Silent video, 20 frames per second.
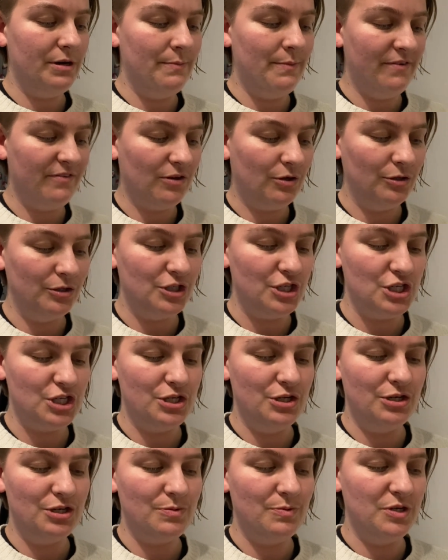of
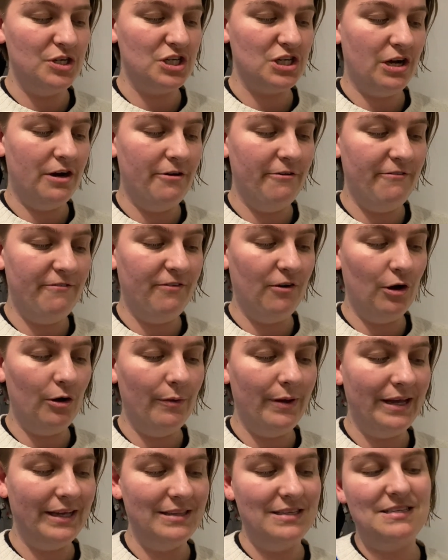consciousness. We're just kind of
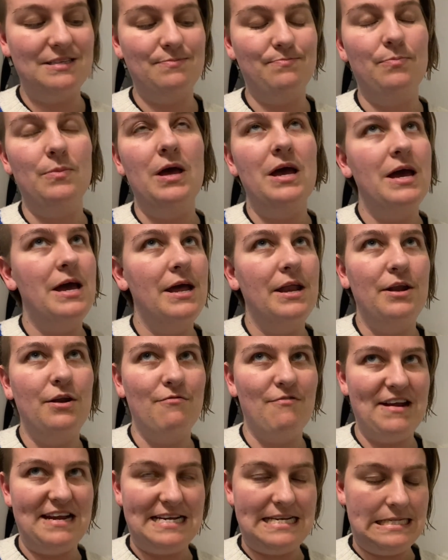following this
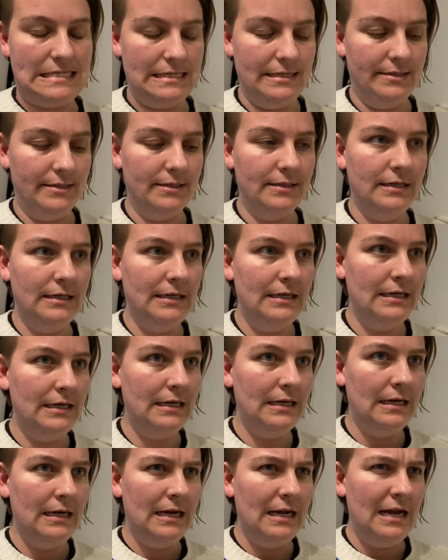narrator
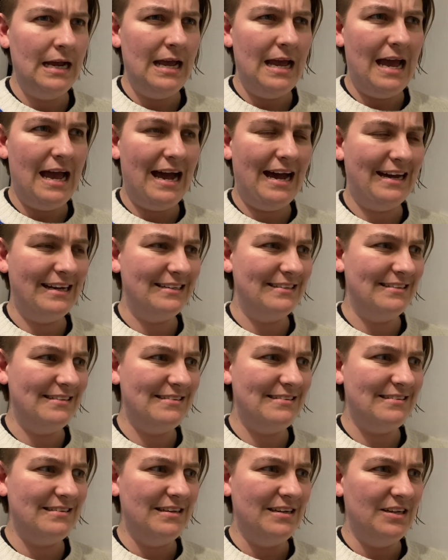
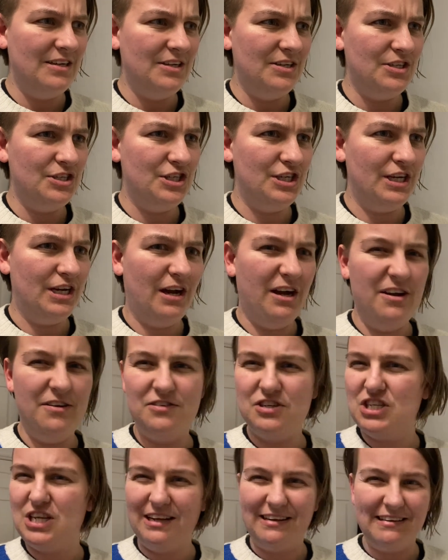as she kind of
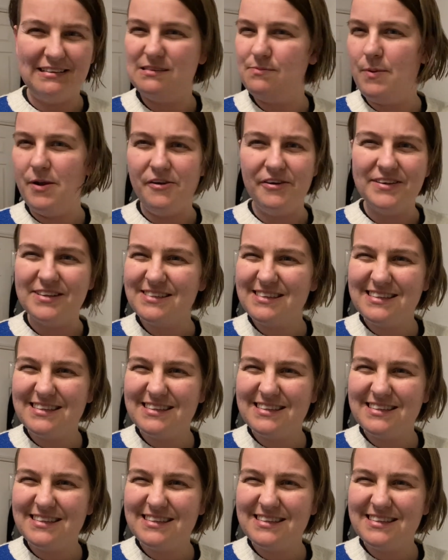just like experiences